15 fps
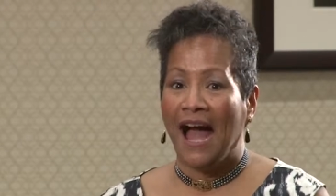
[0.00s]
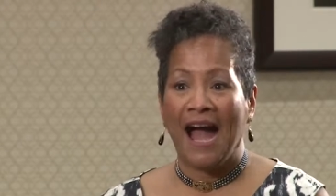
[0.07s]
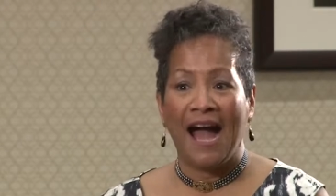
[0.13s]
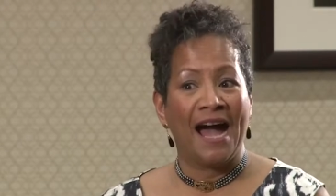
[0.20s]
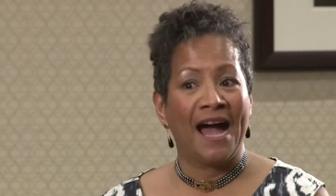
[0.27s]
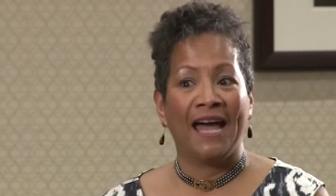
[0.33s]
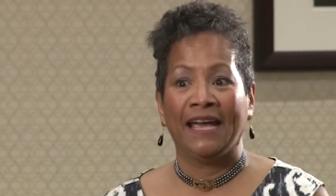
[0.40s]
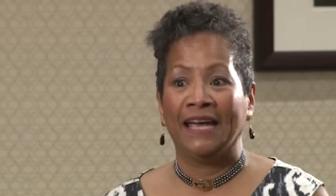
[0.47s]

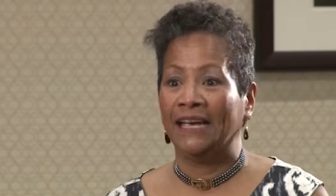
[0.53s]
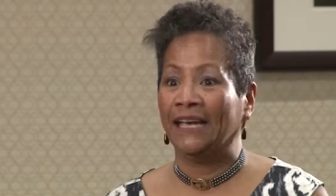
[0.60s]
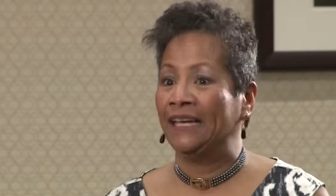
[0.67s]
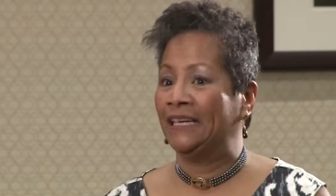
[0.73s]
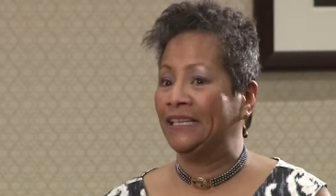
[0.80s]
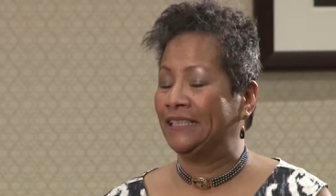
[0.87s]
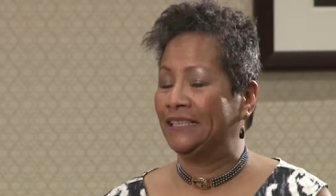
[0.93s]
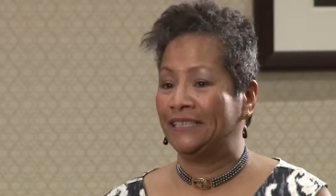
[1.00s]

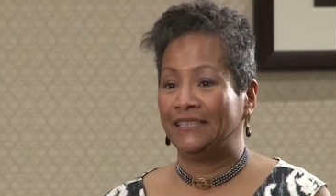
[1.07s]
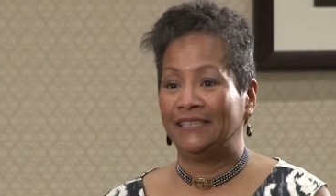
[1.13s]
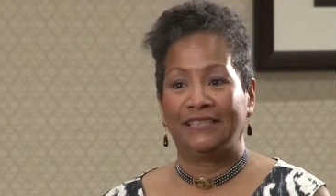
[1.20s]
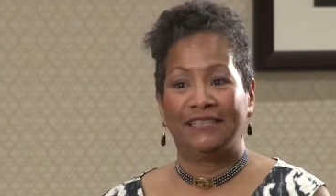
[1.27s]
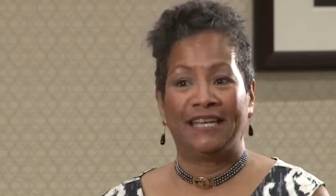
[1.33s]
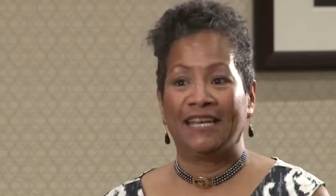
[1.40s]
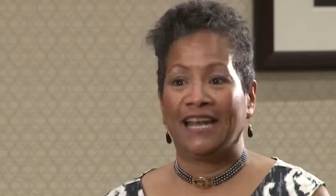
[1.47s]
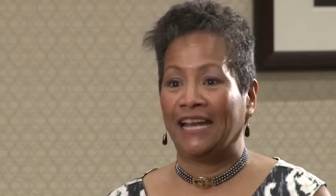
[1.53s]
I
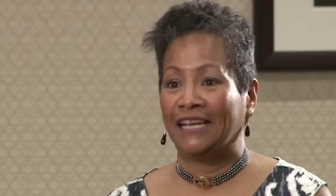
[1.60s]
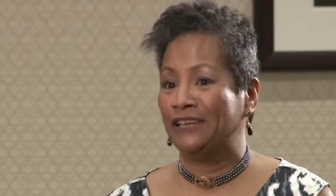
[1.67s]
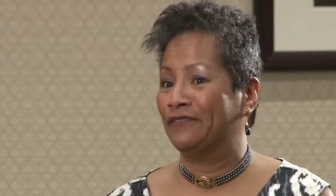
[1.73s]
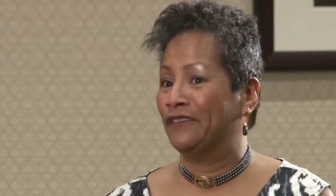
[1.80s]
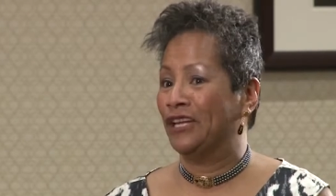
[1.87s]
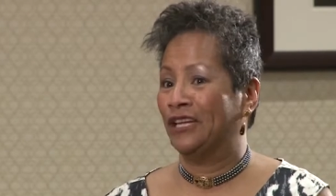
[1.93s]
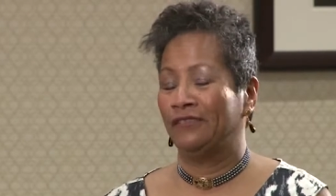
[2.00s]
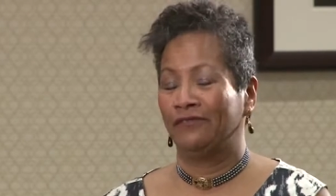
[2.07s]
did not
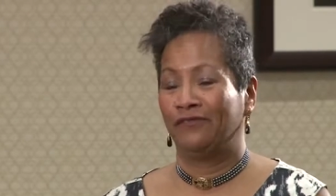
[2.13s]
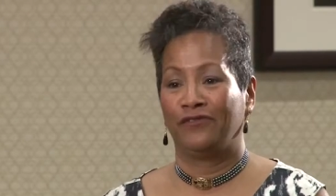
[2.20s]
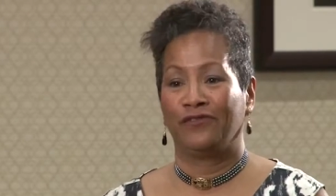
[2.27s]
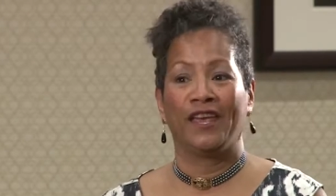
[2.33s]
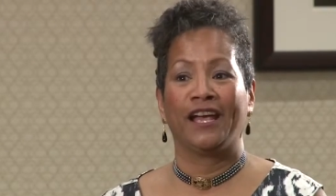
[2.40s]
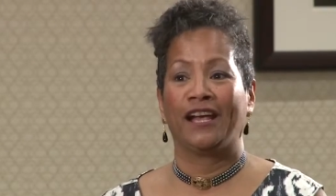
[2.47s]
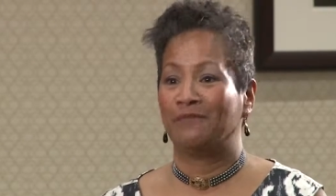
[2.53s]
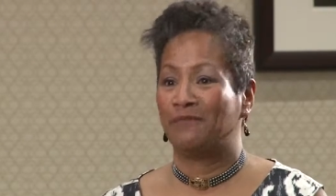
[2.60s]
even
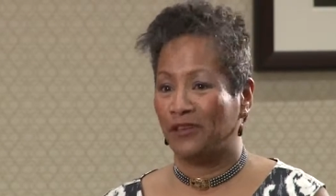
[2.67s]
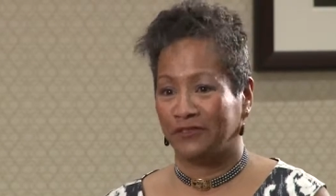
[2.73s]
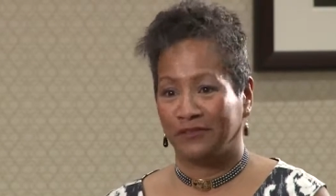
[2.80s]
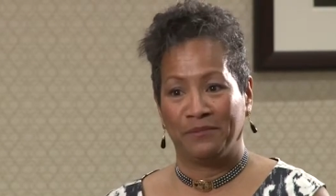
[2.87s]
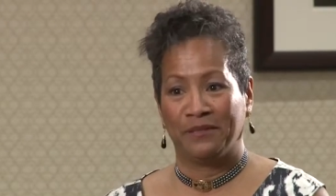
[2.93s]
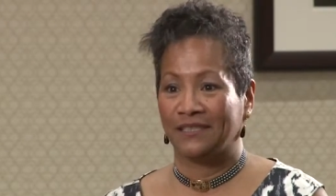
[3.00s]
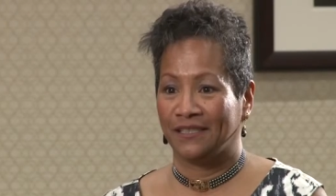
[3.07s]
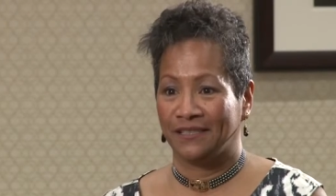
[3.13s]
think about
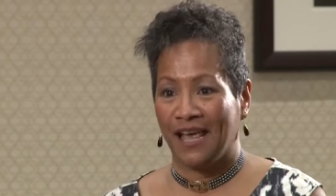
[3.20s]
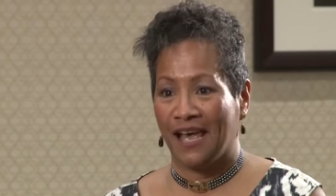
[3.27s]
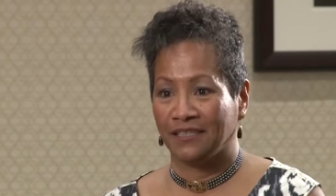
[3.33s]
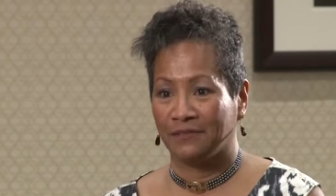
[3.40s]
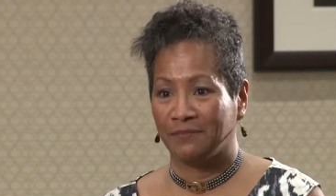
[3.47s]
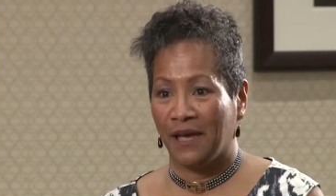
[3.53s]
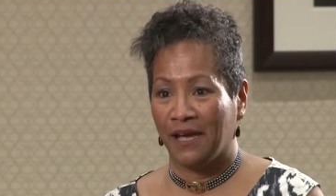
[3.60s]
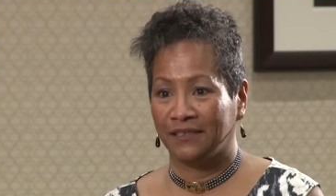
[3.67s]
the business
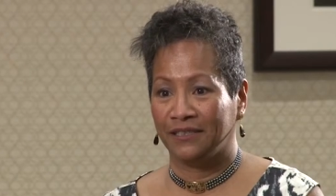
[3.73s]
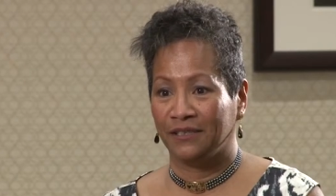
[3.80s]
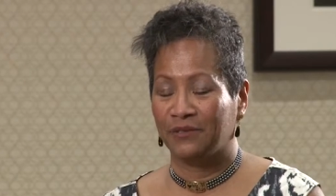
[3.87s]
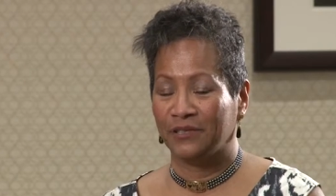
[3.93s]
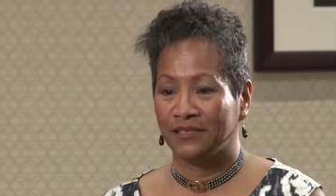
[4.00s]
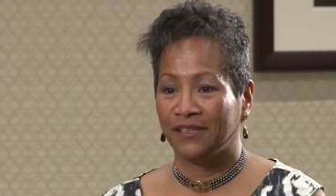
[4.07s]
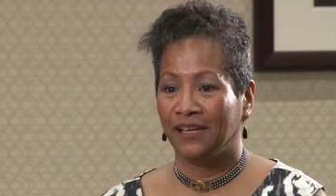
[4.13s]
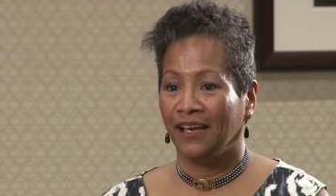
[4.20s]
aspect. It
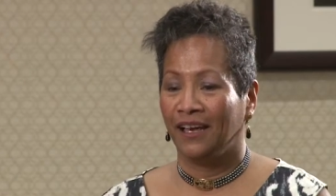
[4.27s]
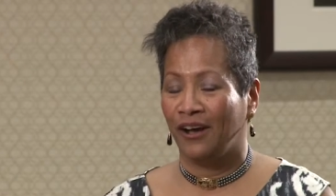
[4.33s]
was